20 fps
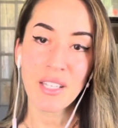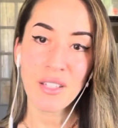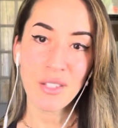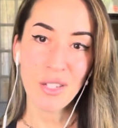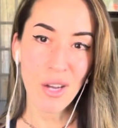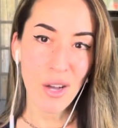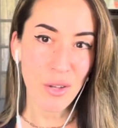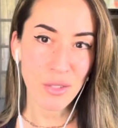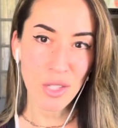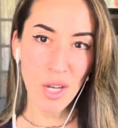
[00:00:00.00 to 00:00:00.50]
other
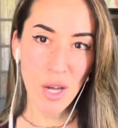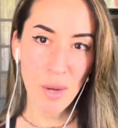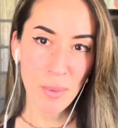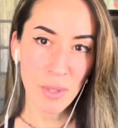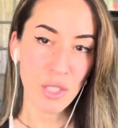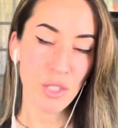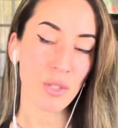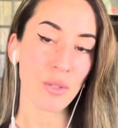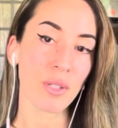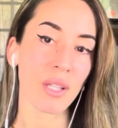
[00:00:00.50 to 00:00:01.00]
health
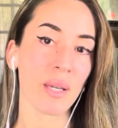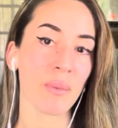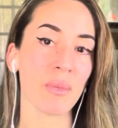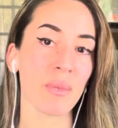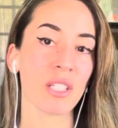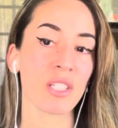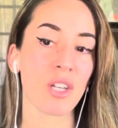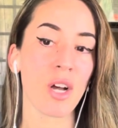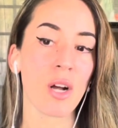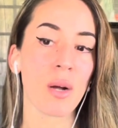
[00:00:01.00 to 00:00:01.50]
topics you'd like me
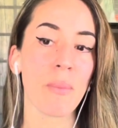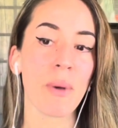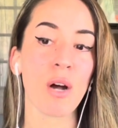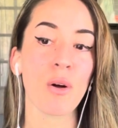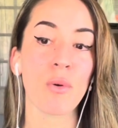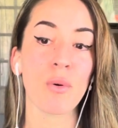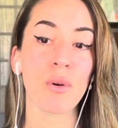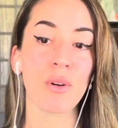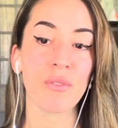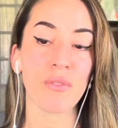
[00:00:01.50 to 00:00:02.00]
to talk
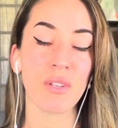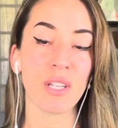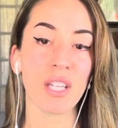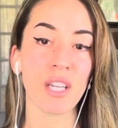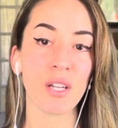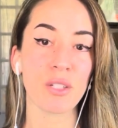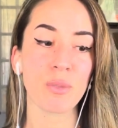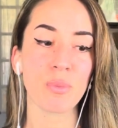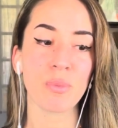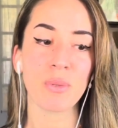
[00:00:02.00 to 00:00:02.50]
about or
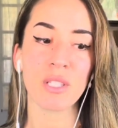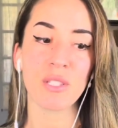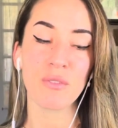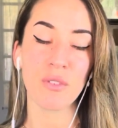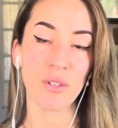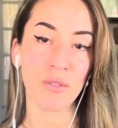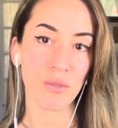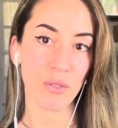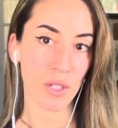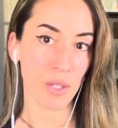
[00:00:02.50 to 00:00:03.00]
videos, please
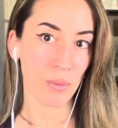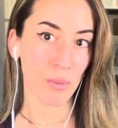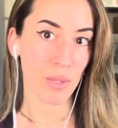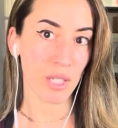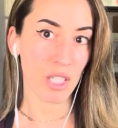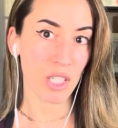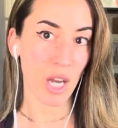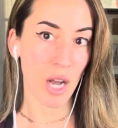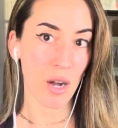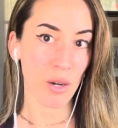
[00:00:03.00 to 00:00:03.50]
feel free to
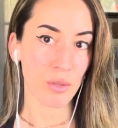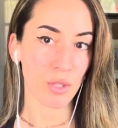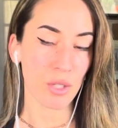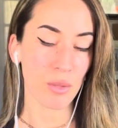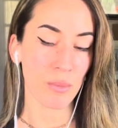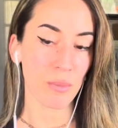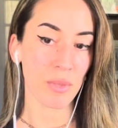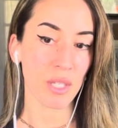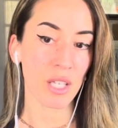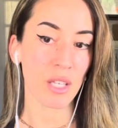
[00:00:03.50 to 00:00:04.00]
reach out
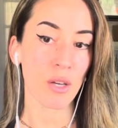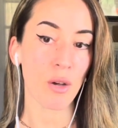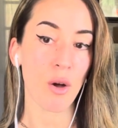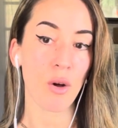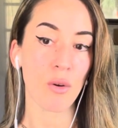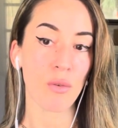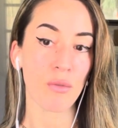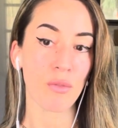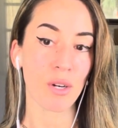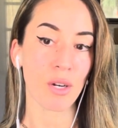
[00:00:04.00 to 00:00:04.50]
to me
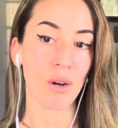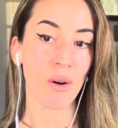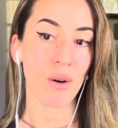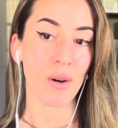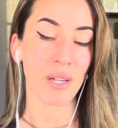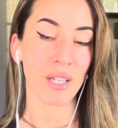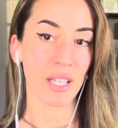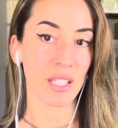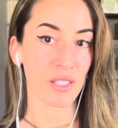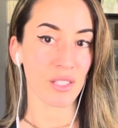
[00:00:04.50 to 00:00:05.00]
over
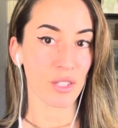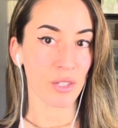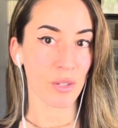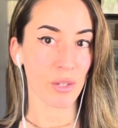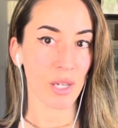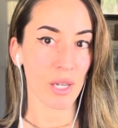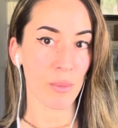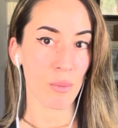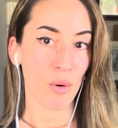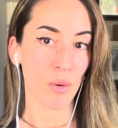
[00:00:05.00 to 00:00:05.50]
on
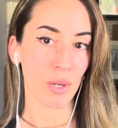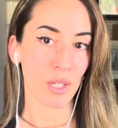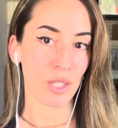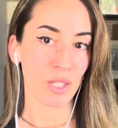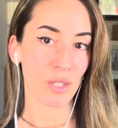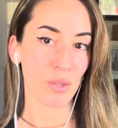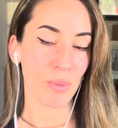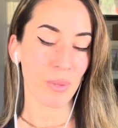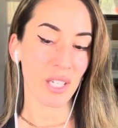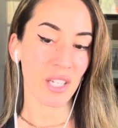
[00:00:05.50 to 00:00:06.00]
Instagram or
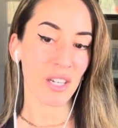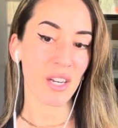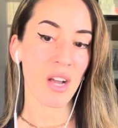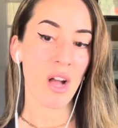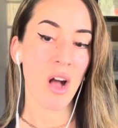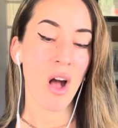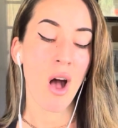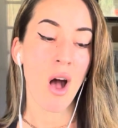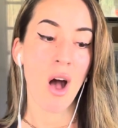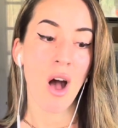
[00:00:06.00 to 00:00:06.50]
Twitter.
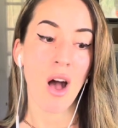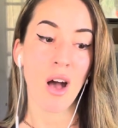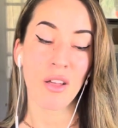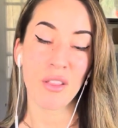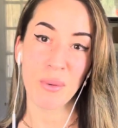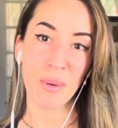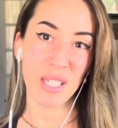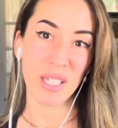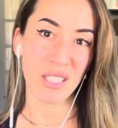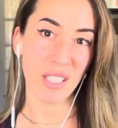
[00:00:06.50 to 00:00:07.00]

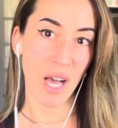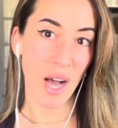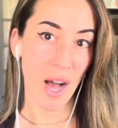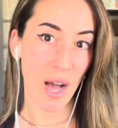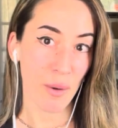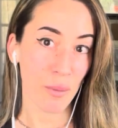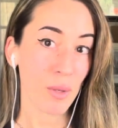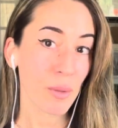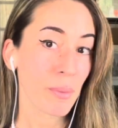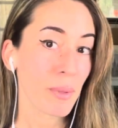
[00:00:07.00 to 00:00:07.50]
Otherwise,
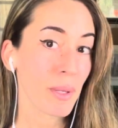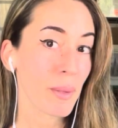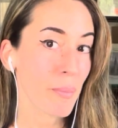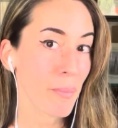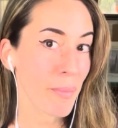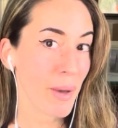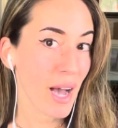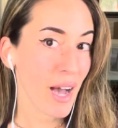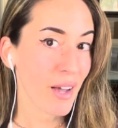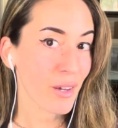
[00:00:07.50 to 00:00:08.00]
I will be
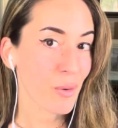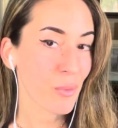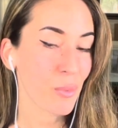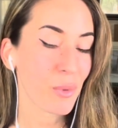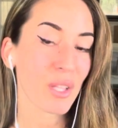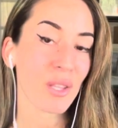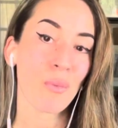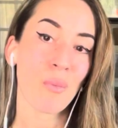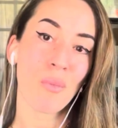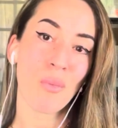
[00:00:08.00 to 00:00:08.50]
back
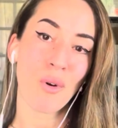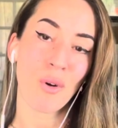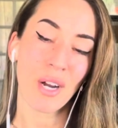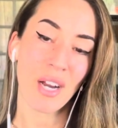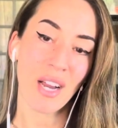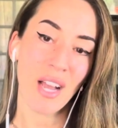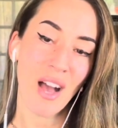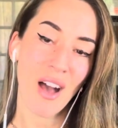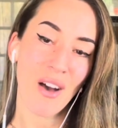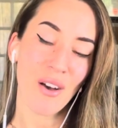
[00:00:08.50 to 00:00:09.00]
with more
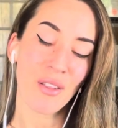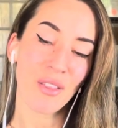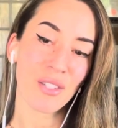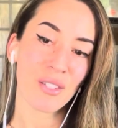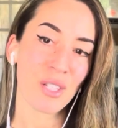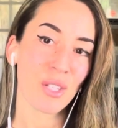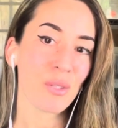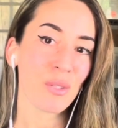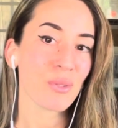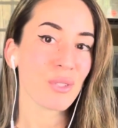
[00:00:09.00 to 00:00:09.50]
health
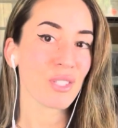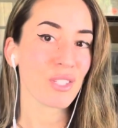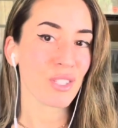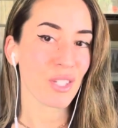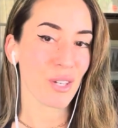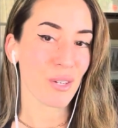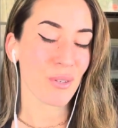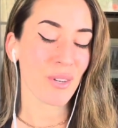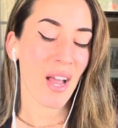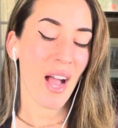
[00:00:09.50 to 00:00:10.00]
news
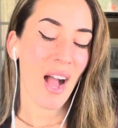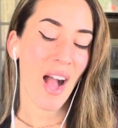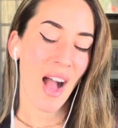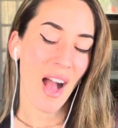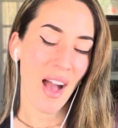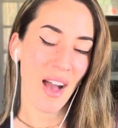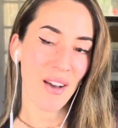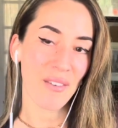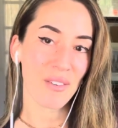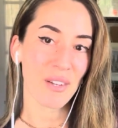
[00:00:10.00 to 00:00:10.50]
soon.
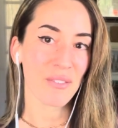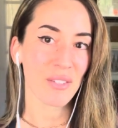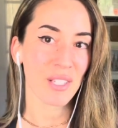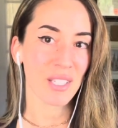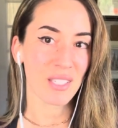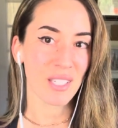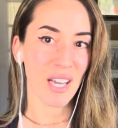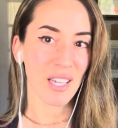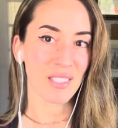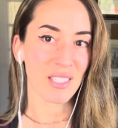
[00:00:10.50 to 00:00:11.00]
Have a
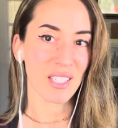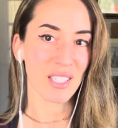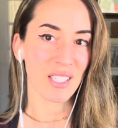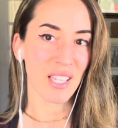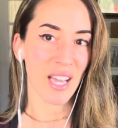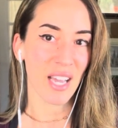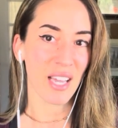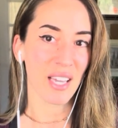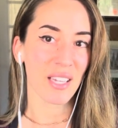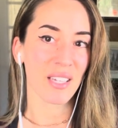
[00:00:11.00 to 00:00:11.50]
fantastic
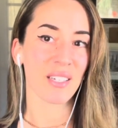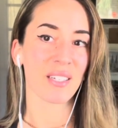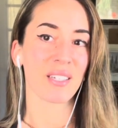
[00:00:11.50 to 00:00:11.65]
day.